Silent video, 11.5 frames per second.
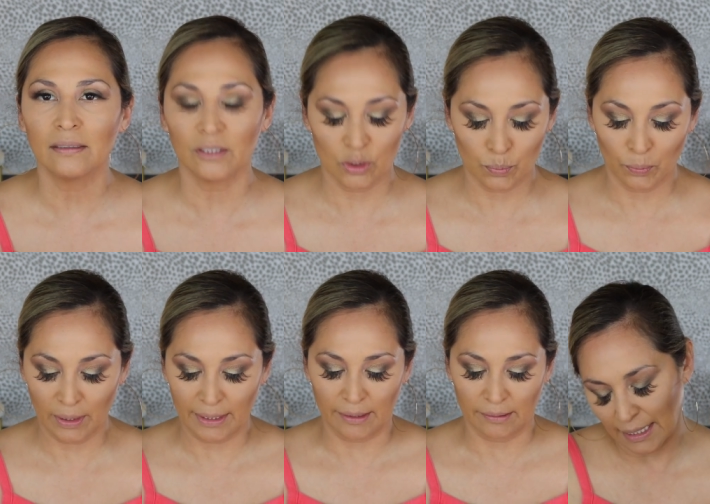It looks
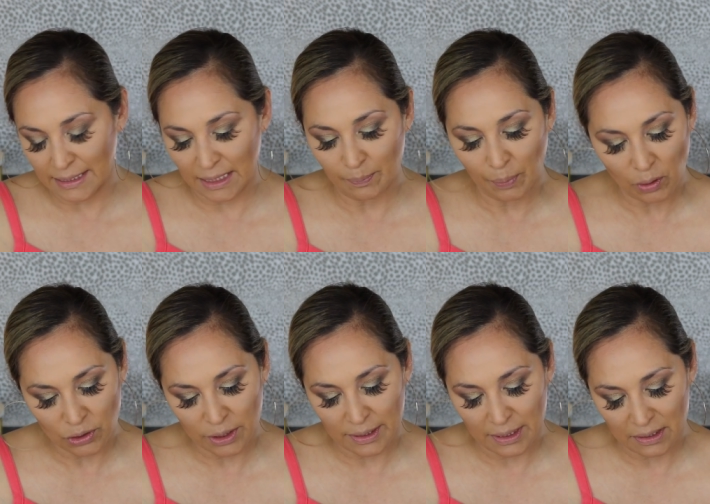pretty. I did
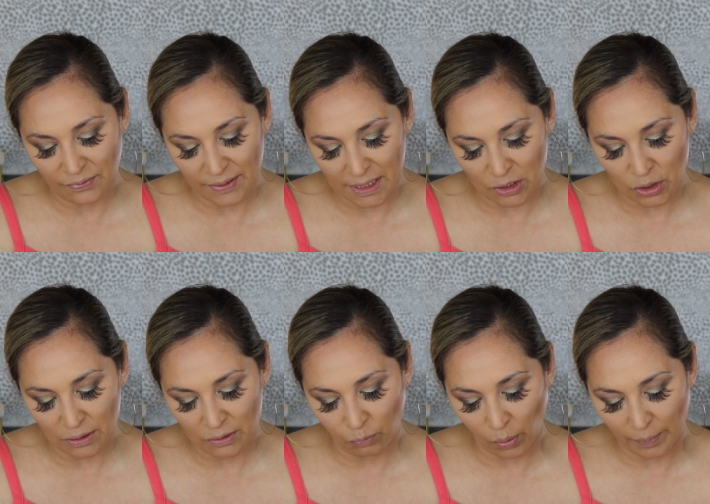purchase this
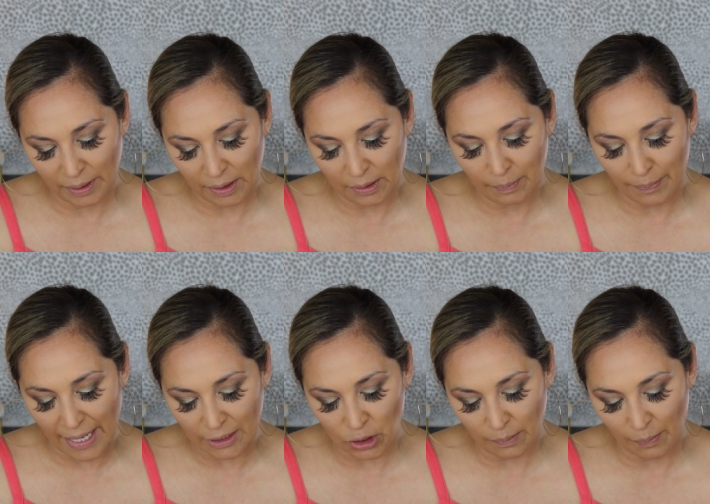Physicians Formula
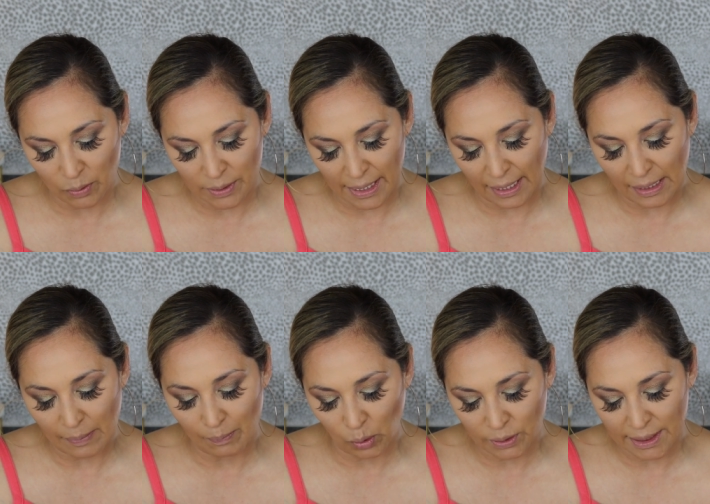Magic Mosaic
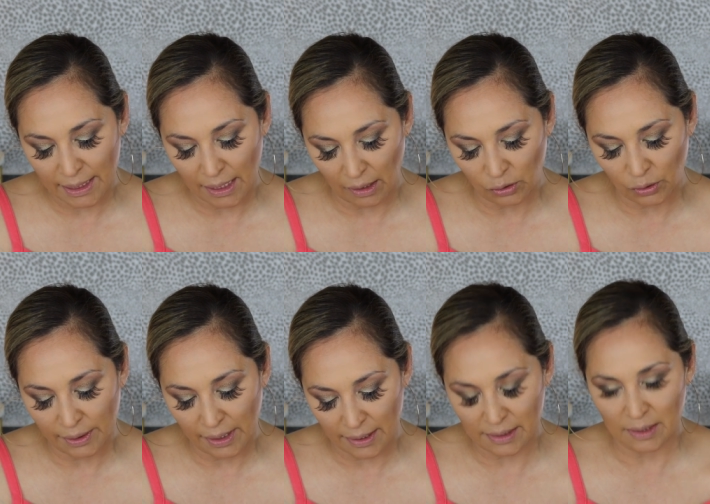Multicolored
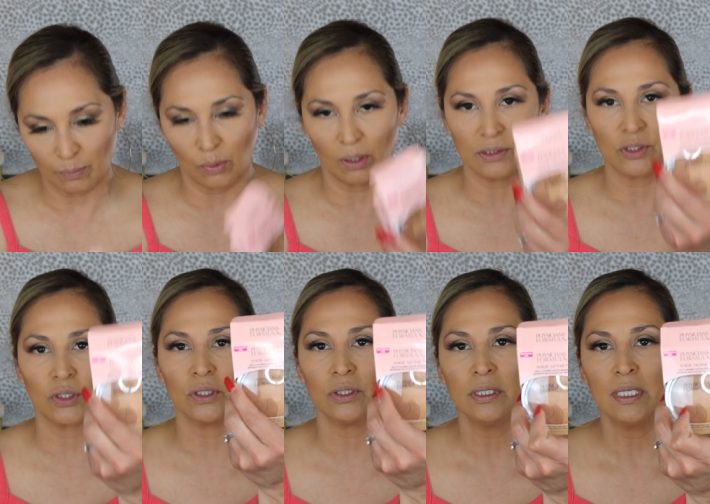Custom
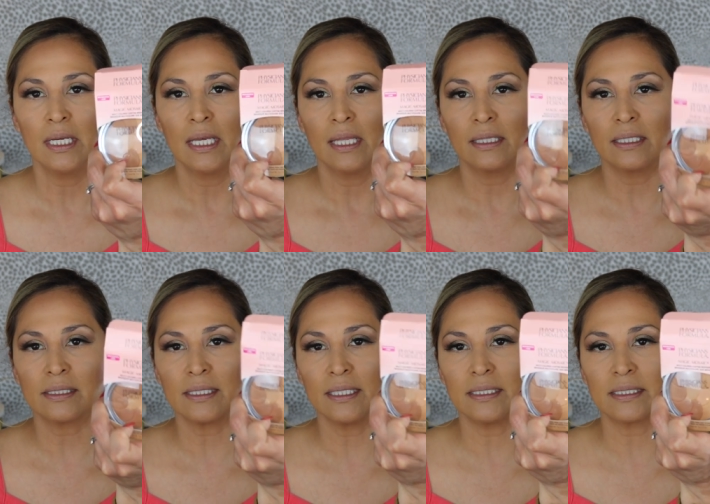Bronzer. This
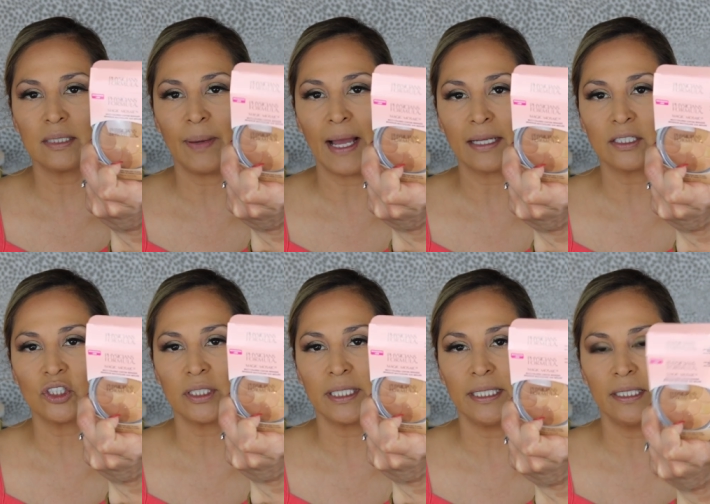is the
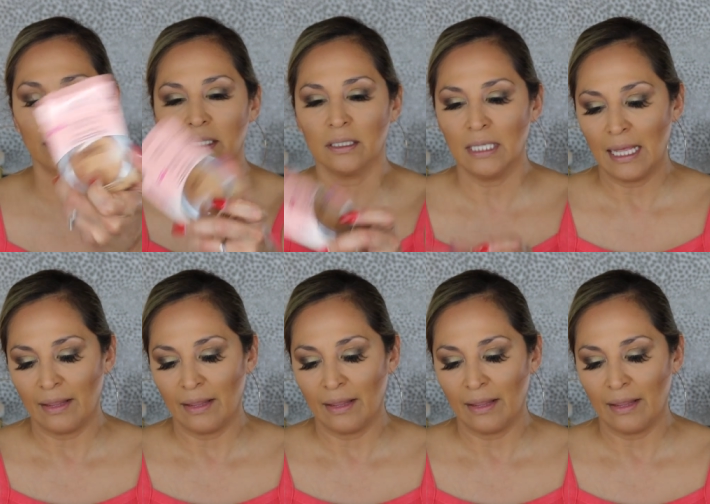packaging here.